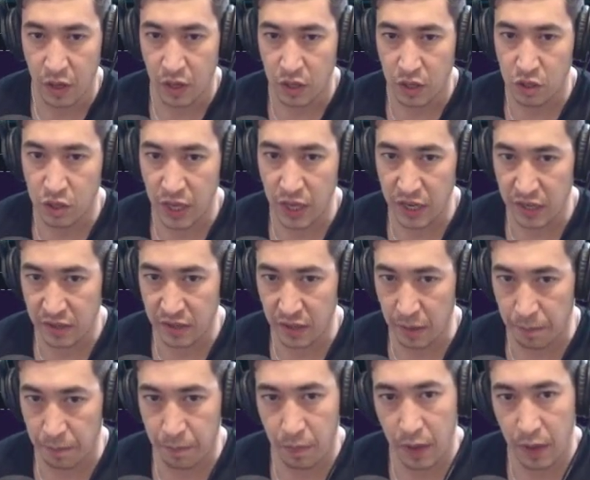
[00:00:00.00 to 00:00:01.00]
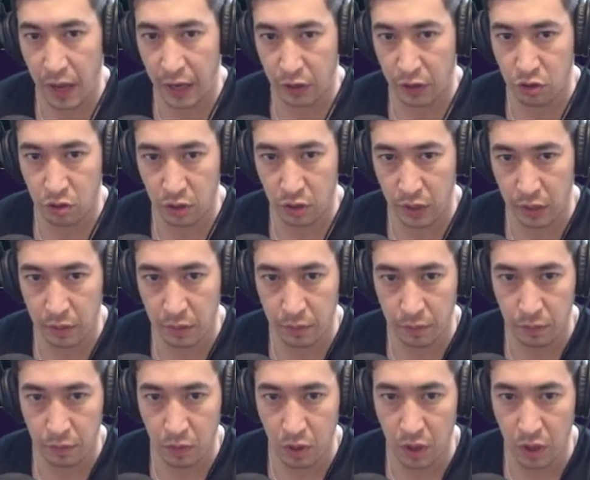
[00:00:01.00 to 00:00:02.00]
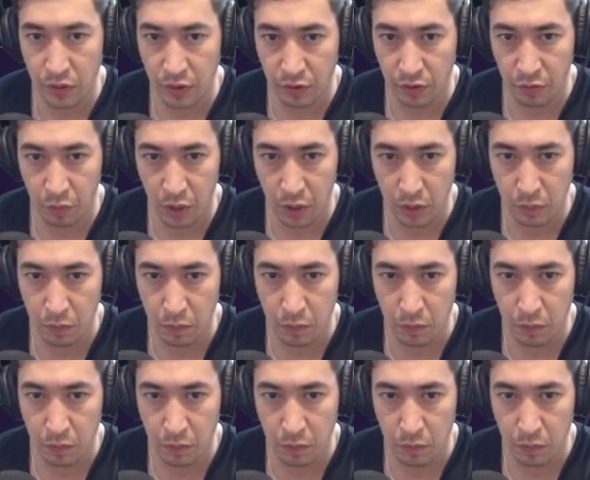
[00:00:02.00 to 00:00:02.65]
You get a dip, actually, on this one.